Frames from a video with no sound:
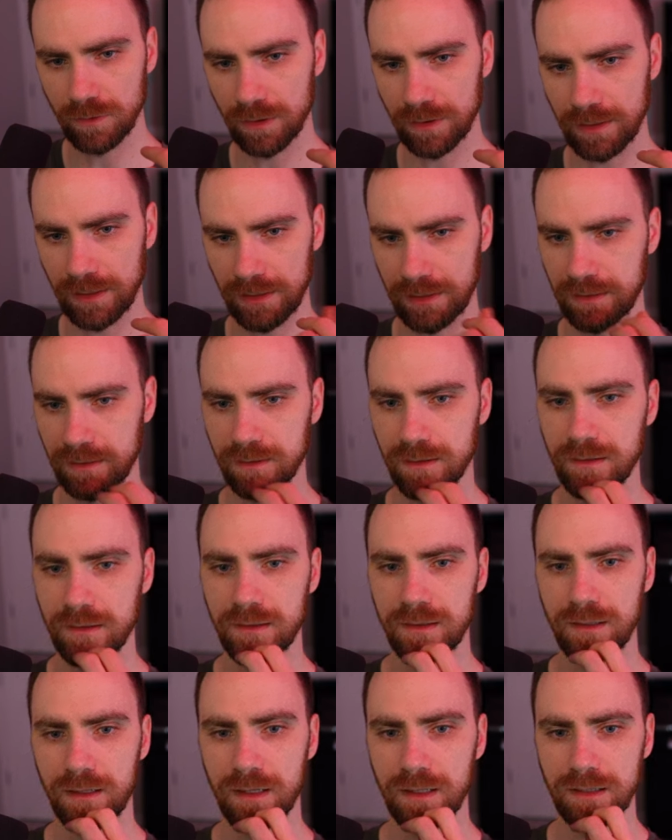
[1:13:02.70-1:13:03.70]
working,
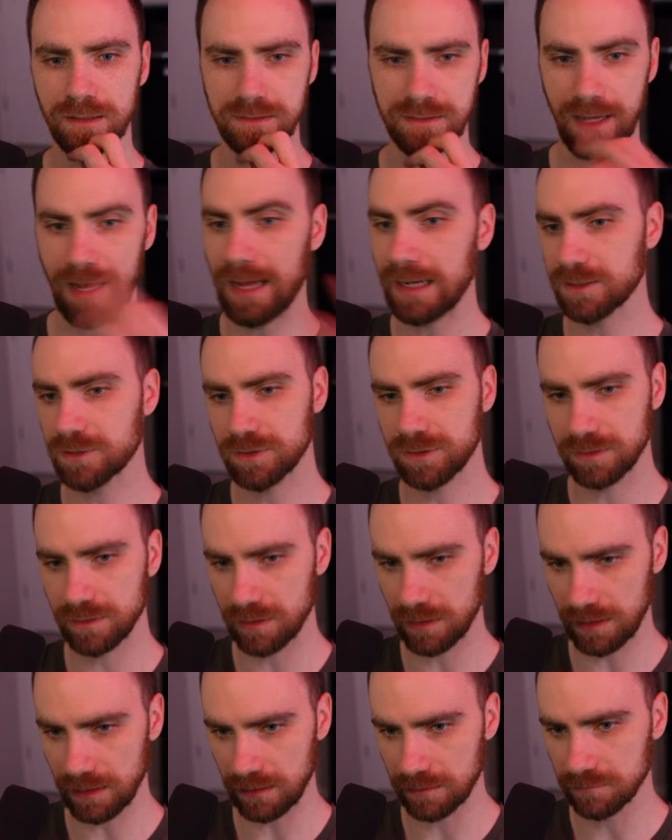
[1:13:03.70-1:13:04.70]
to
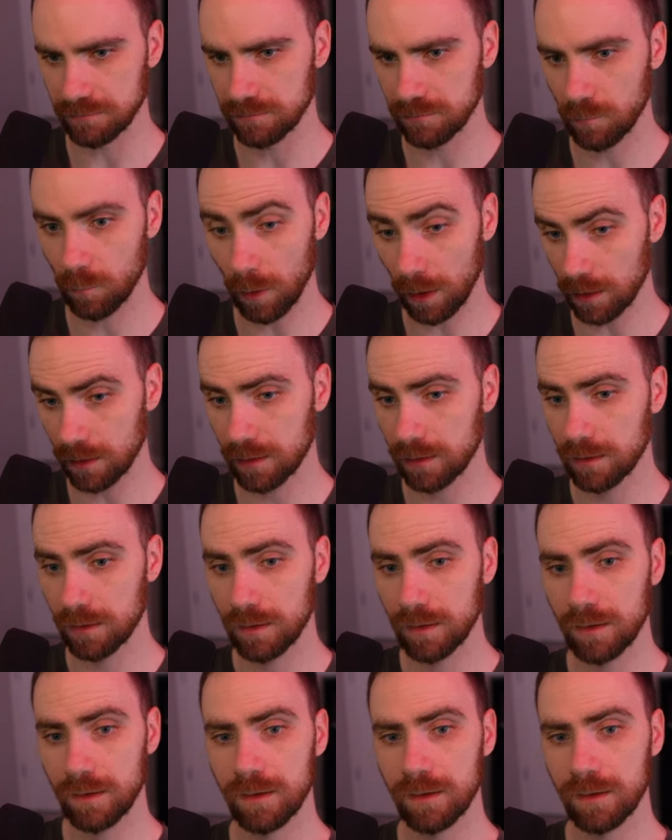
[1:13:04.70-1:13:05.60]
actually work.